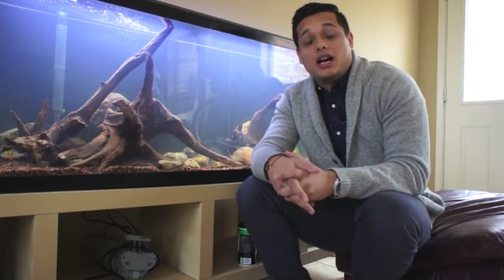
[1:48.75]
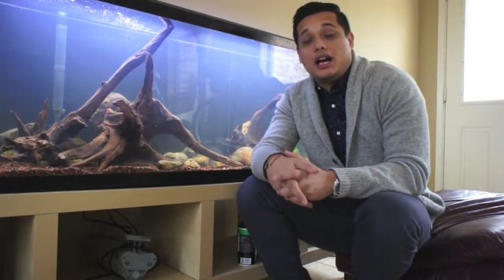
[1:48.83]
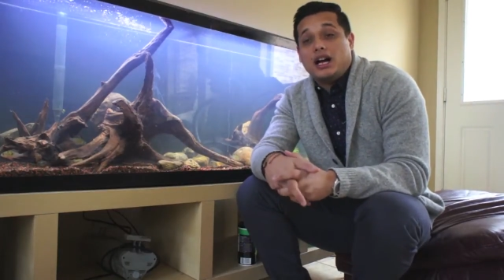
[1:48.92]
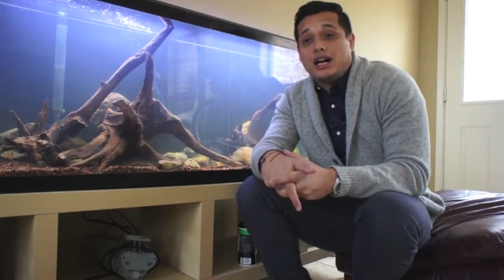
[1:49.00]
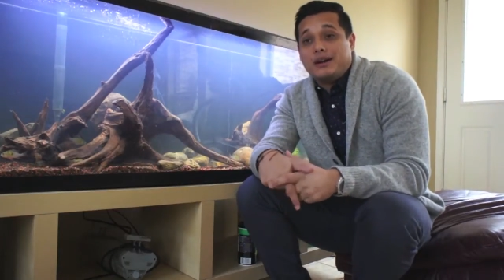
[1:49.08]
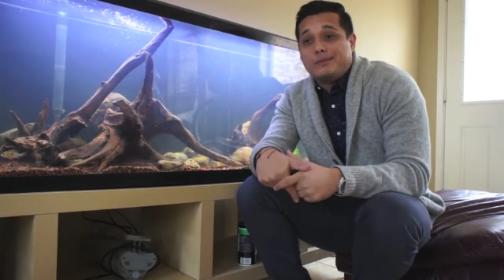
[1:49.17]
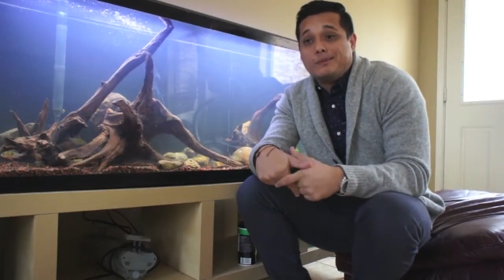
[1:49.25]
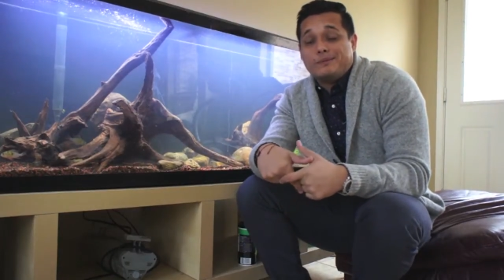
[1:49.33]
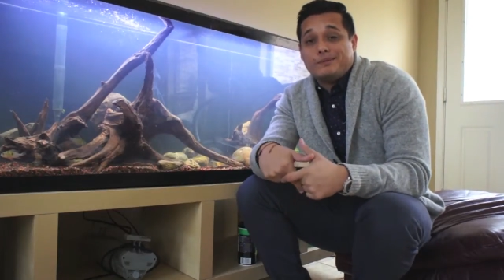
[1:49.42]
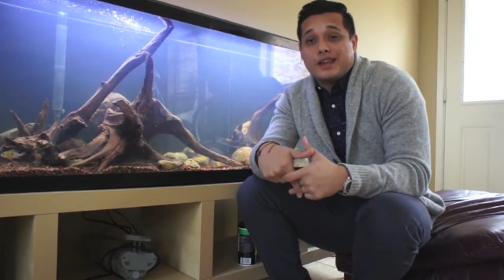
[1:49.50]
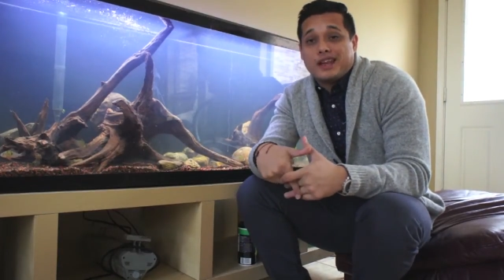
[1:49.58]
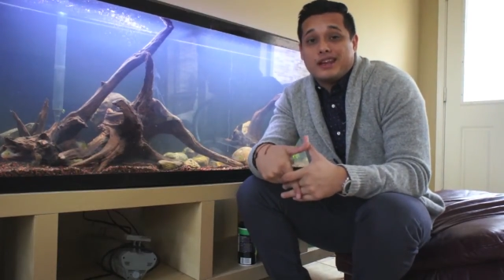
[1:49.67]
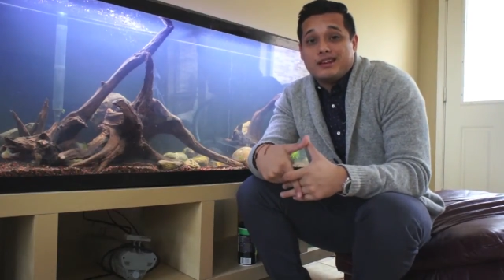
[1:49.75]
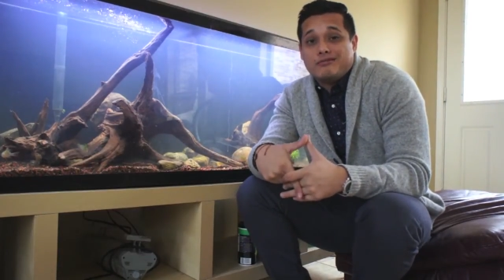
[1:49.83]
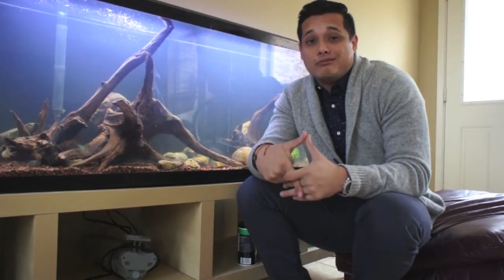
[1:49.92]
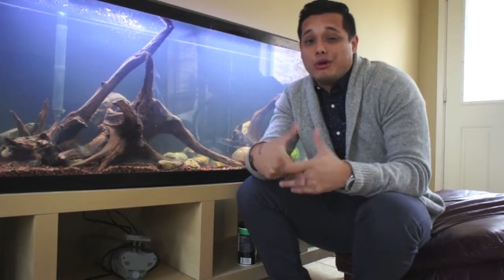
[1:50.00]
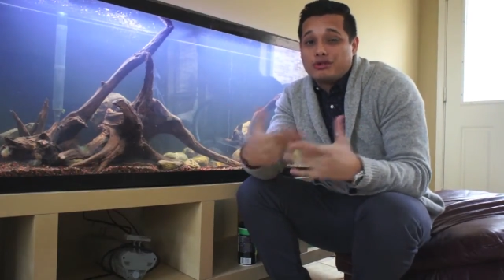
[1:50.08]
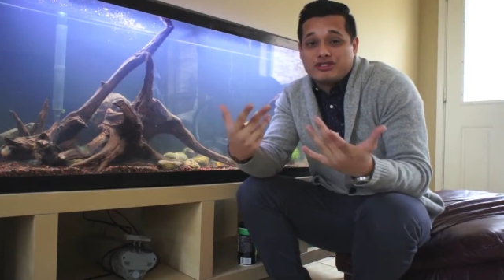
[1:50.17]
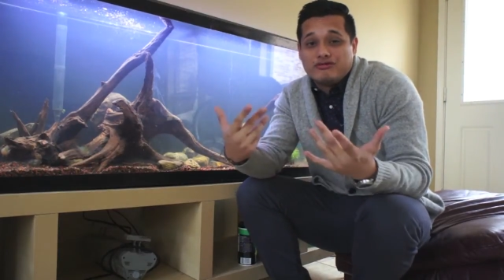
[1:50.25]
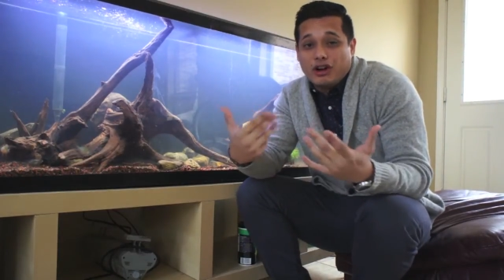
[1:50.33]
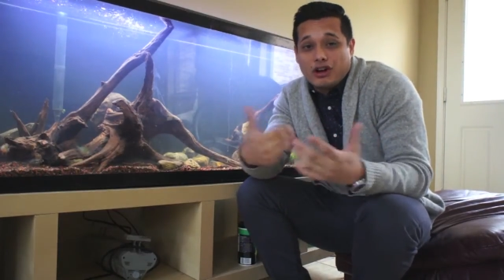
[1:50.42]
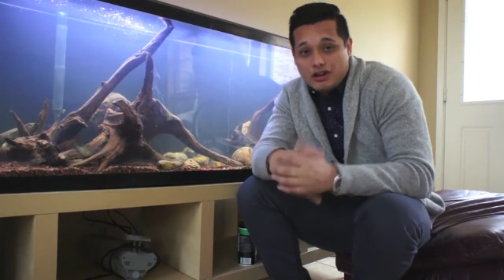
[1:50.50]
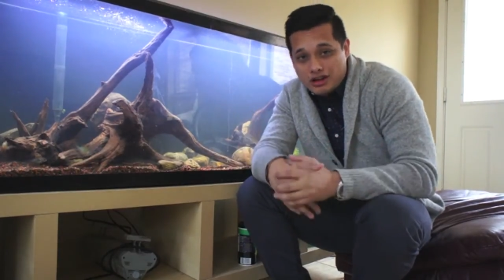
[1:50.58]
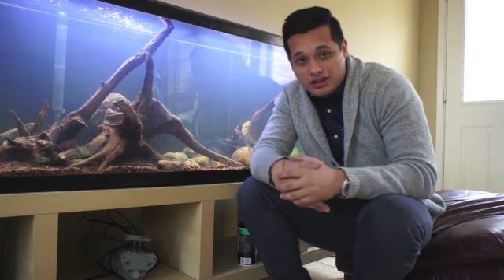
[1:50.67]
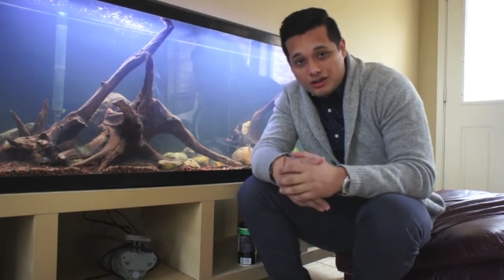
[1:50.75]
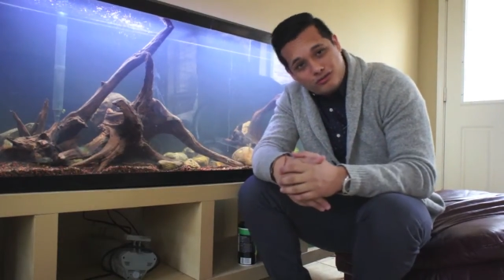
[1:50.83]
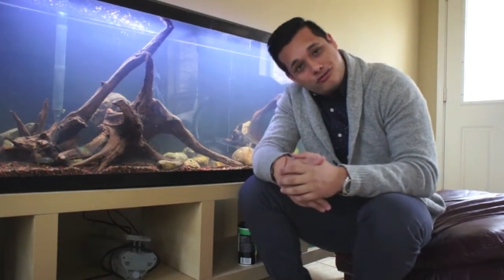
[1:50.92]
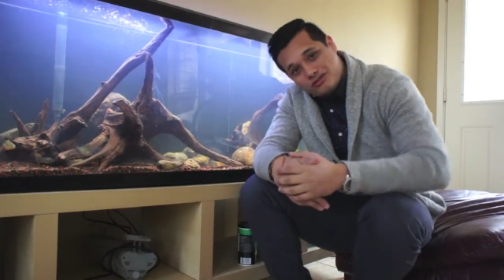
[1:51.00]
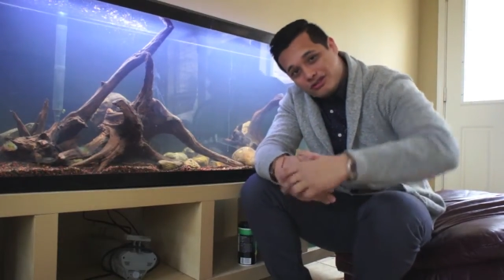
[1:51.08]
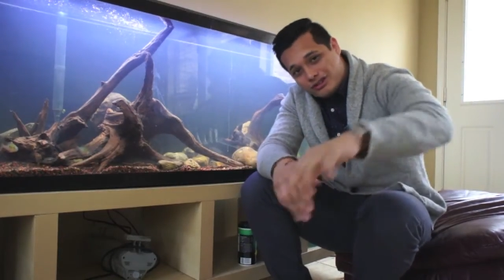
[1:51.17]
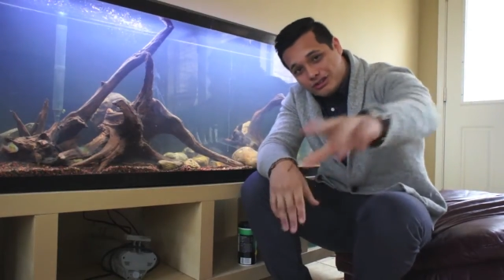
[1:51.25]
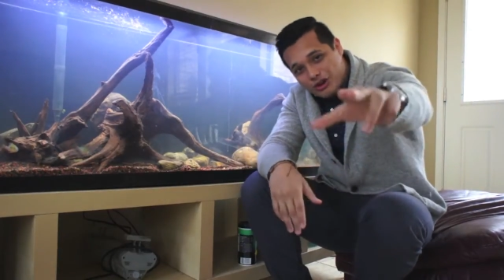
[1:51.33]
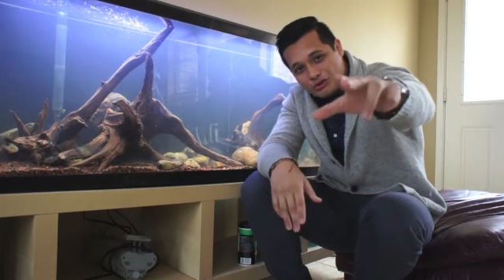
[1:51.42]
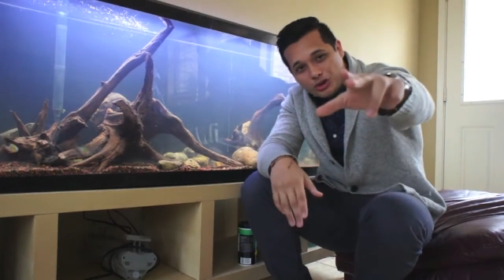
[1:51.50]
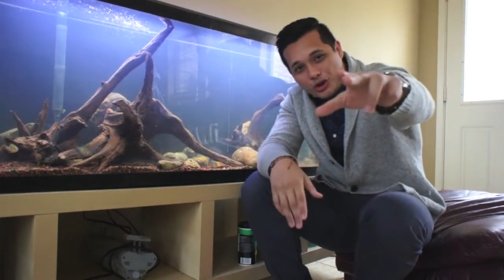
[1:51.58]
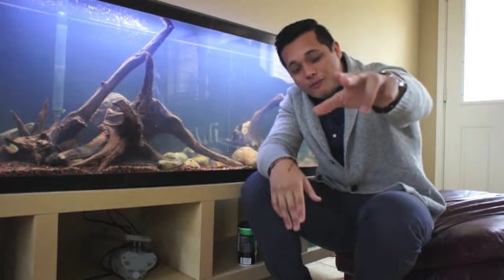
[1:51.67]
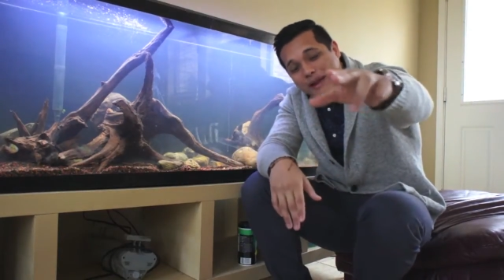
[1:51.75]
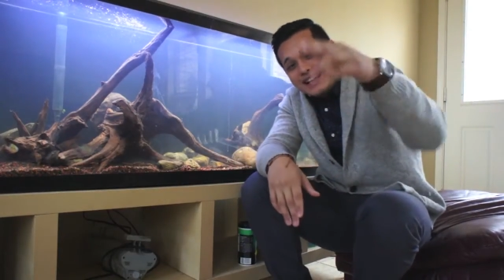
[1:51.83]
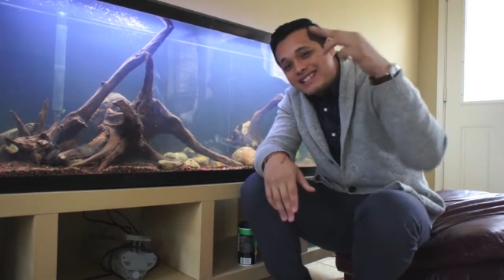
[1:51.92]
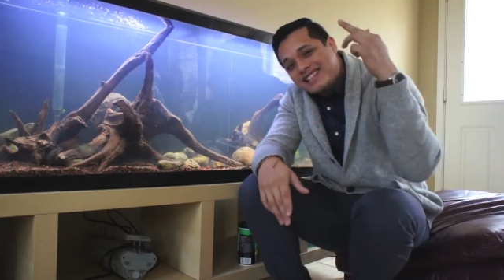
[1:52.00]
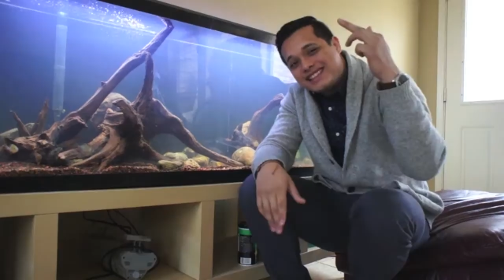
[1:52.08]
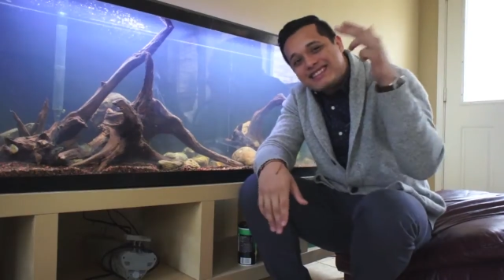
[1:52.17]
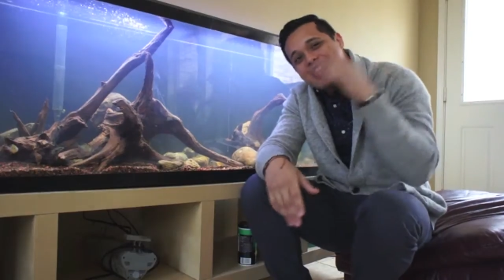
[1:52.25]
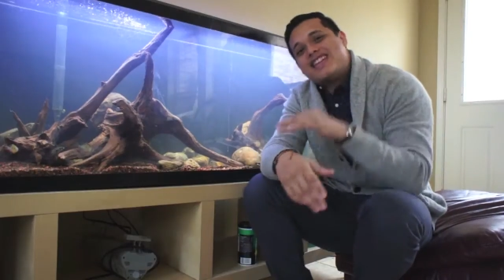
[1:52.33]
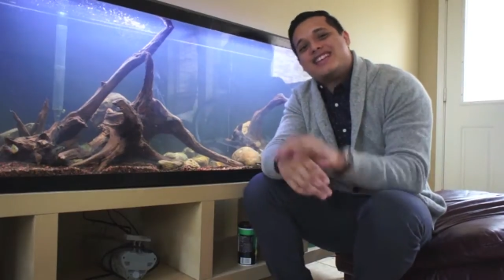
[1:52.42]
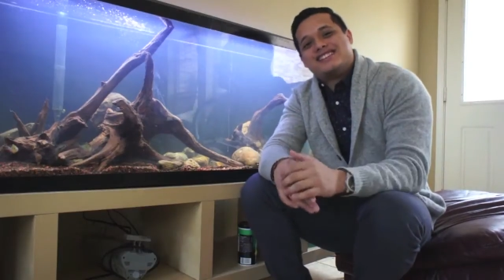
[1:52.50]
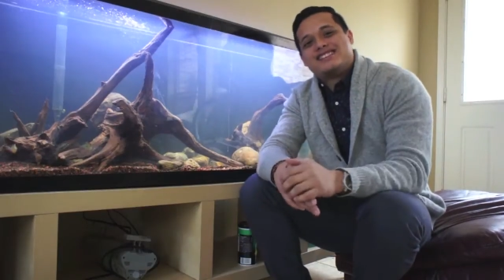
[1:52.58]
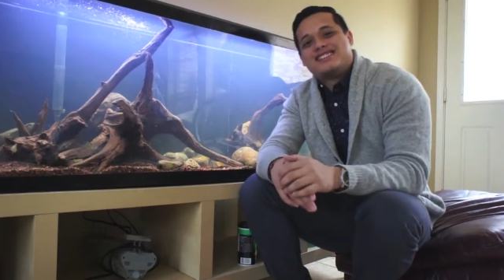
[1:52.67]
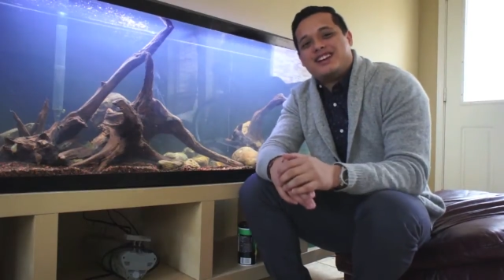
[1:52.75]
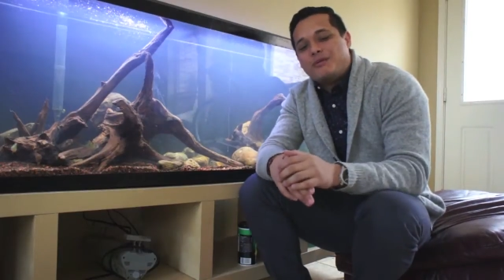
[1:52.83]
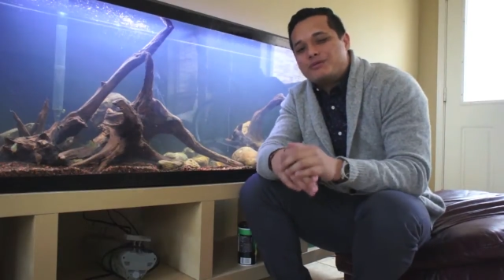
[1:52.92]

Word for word: and most of all, go do amazing things.